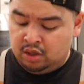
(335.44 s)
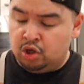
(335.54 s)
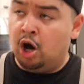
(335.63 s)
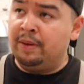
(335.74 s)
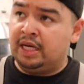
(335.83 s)

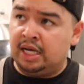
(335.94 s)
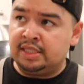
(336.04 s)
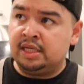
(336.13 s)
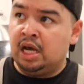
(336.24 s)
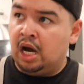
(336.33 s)
No,
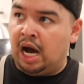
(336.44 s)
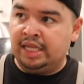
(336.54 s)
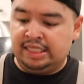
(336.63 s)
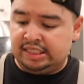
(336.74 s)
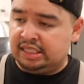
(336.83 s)
because uh,
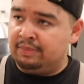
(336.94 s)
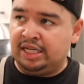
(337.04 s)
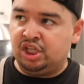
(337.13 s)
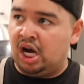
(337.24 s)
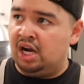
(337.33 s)
this isn't my
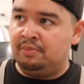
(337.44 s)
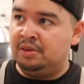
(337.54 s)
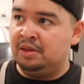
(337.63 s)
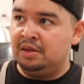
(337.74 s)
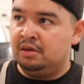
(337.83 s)

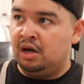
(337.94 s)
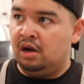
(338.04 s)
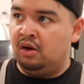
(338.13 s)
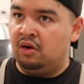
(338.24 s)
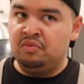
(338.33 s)
job.
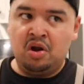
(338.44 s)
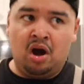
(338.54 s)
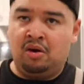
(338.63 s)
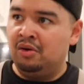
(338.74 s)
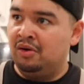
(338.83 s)

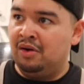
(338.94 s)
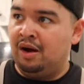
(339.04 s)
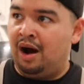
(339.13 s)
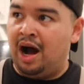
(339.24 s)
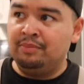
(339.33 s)
No,
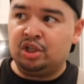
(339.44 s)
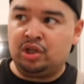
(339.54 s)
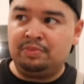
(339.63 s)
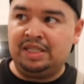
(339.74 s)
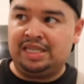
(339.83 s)
I'm the
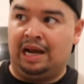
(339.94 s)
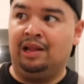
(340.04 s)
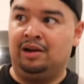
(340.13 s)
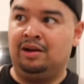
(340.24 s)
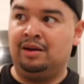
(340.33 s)
shrimp
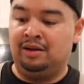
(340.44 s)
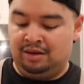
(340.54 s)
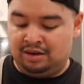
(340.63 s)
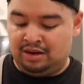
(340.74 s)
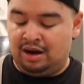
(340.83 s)
detailer.
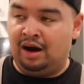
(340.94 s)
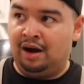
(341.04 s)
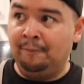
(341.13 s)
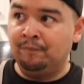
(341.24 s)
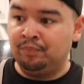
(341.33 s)

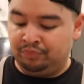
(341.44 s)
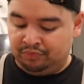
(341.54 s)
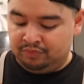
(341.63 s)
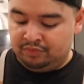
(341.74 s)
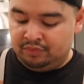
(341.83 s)
Uh-huh.
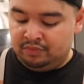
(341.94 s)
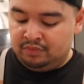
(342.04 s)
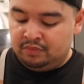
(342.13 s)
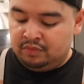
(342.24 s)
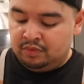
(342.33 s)

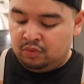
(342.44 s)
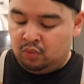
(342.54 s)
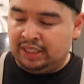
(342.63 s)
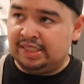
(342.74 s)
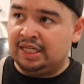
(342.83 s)

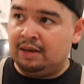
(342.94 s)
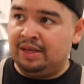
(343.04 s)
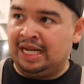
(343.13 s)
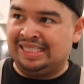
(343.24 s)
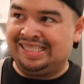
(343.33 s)
When does he come
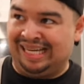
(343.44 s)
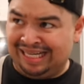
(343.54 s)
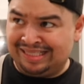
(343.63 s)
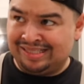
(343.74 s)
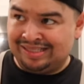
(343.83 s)
in? At
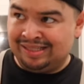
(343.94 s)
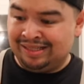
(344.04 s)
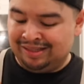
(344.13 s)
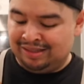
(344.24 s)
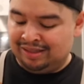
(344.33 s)
six?
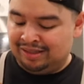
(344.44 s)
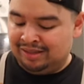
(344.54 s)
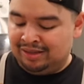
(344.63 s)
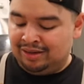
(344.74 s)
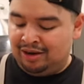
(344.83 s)

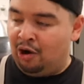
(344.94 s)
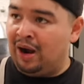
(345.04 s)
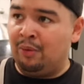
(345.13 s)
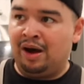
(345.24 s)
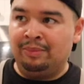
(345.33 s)
All
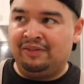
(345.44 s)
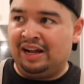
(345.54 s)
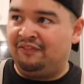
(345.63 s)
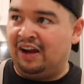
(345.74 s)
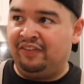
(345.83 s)
right, well, I'm leaving
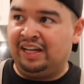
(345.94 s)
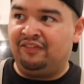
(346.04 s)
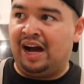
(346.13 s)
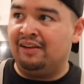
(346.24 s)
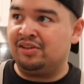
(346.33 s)
at
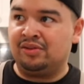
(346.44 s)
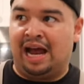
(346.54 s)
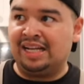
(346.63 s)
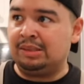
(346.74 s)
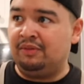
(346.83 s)
5.55, so
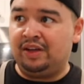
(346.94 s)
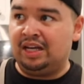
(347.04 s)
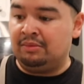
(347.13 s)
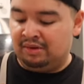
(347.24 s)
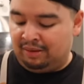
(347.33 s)
ask him if he can
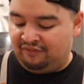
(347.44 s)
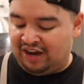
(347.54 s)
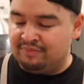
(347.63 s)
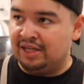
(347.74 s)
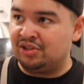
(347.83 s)
come in about
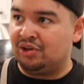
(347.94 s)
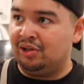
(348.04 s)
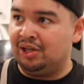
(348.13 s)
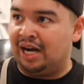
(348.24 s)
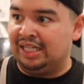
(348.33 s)
five minutes
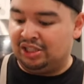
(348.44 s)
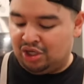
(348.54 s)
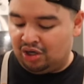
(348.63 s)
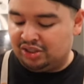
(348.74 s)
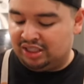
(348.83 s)
earlier. I need to
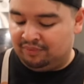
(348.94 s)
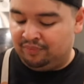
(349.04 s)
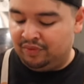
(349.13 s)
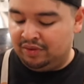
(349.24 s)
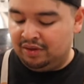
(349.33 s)
talk to him.